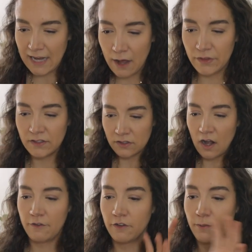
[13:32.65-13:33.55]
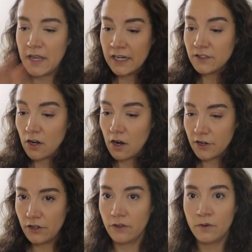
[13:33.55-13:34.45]
now this is off of me and it's
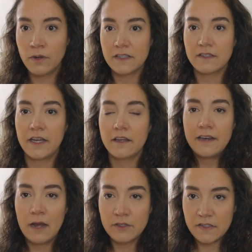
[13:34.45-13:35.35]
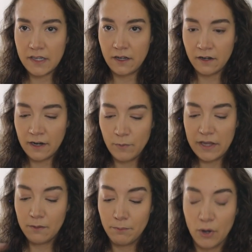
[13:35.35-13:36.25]
on you. It's like, now it's here and we
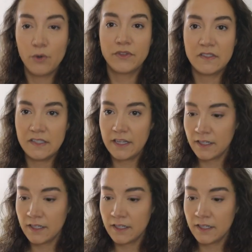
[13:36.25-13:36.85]
can both see